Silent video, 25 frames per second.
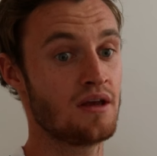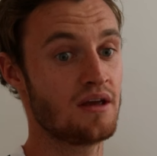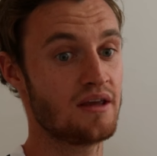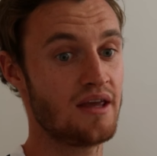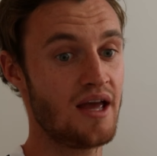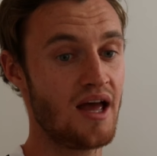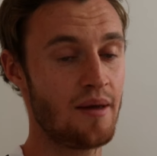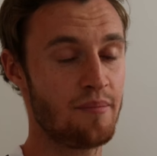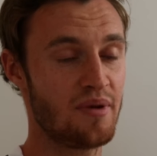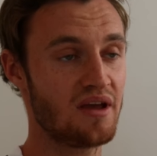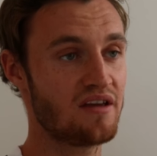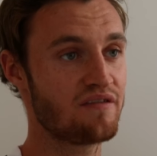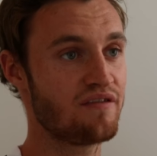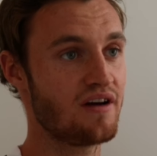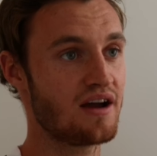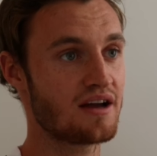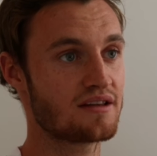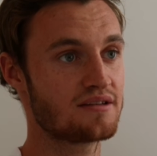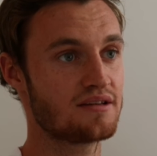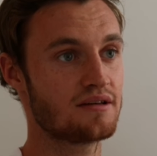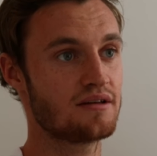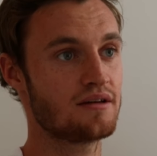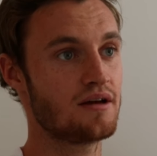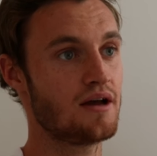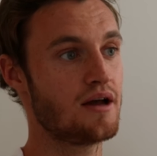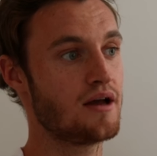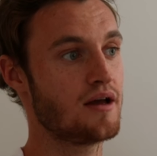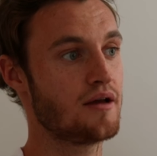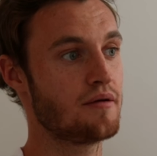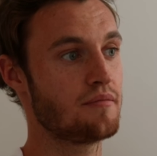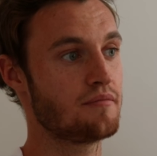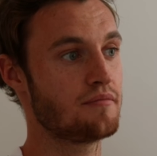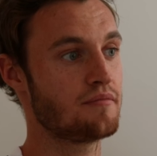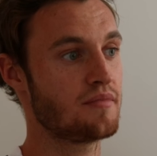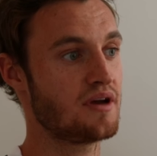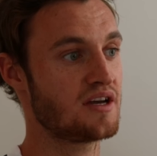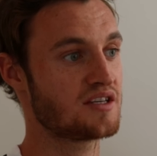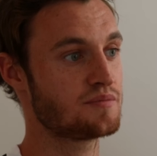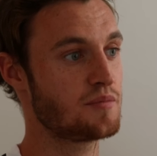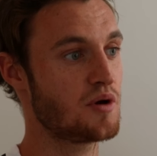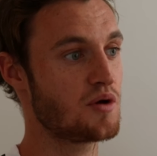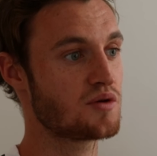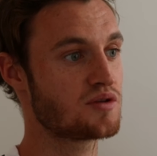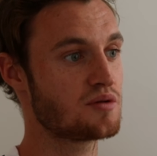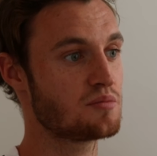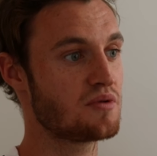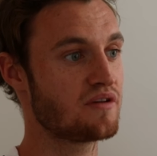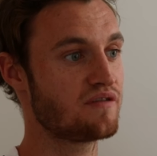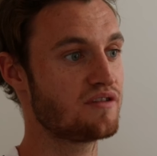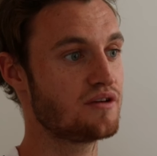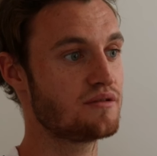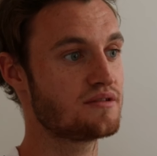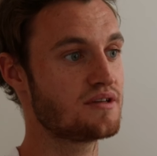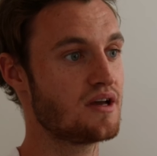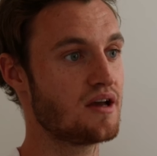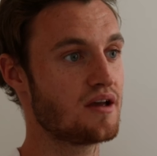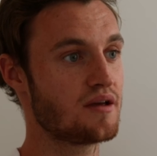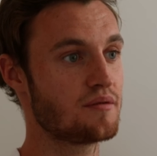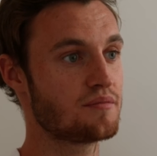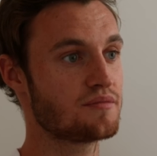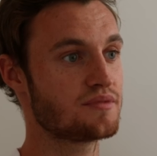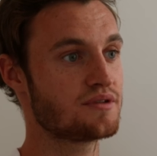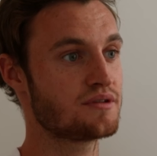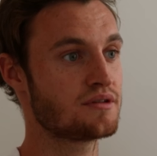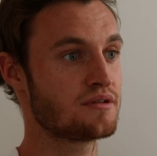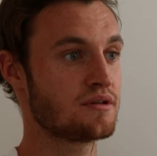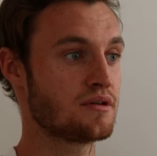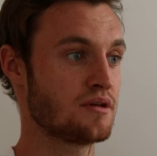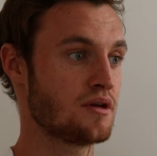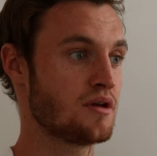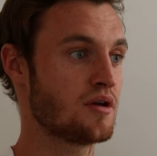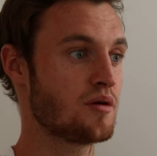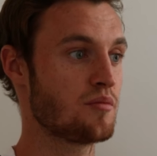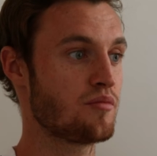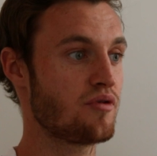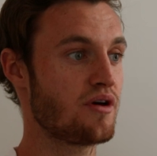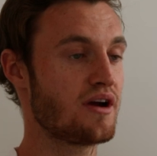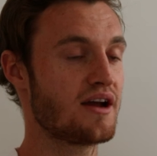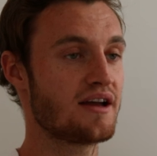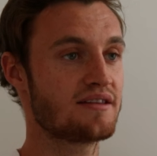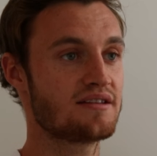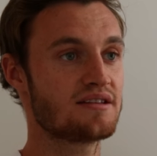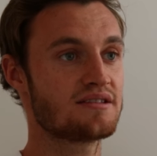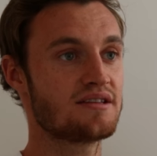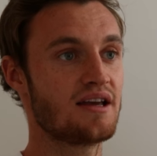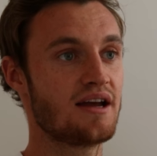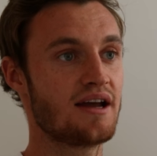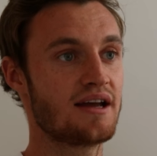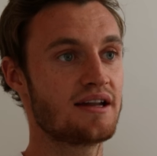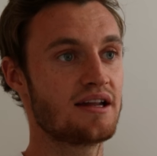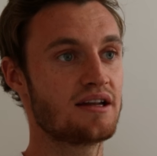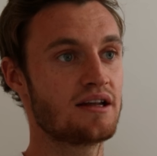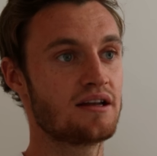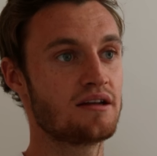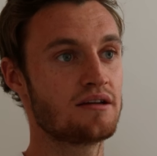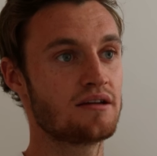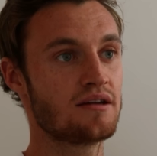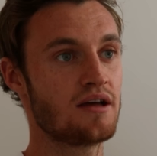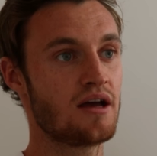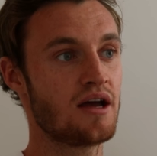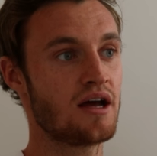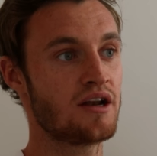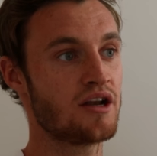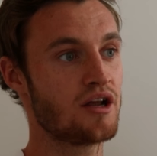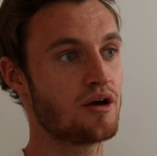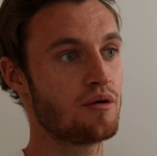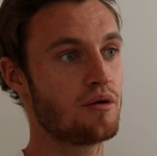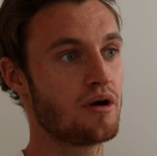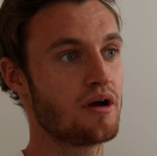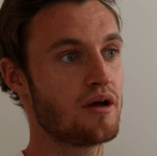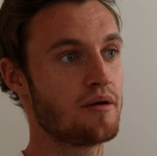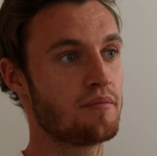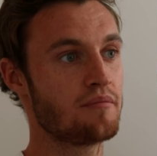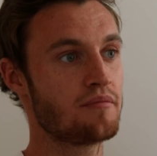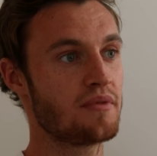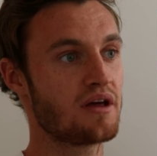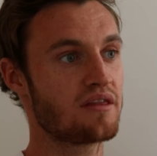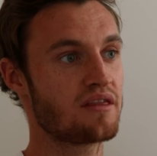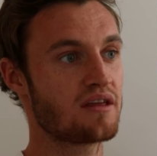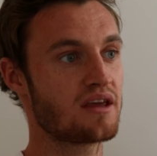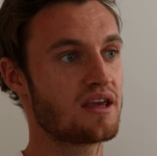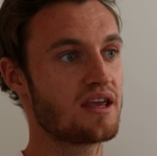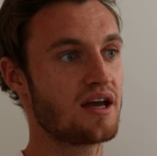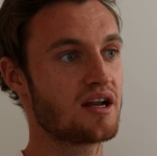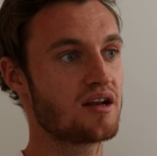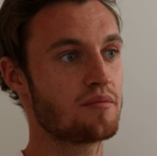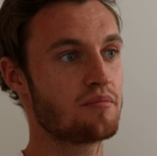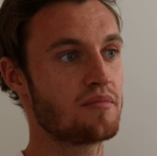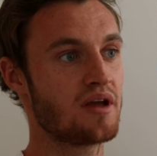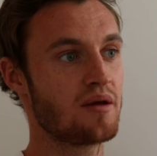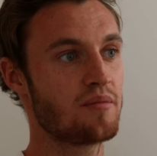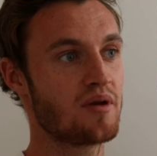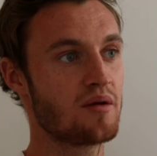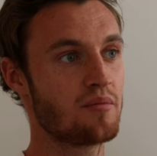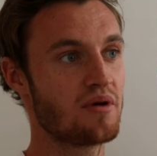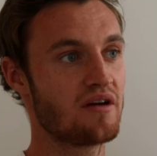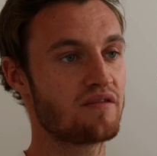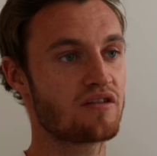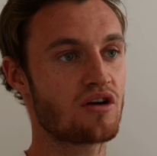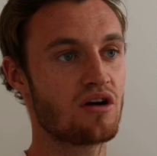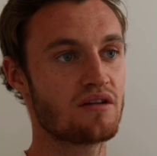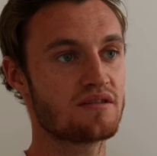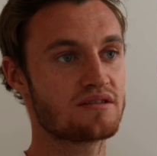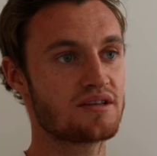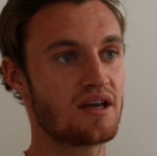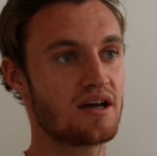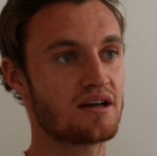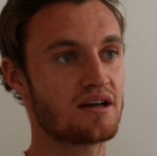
Yeah, big factor. I spoke to him a few times prior to signing, and I know I think he had maybe a bit of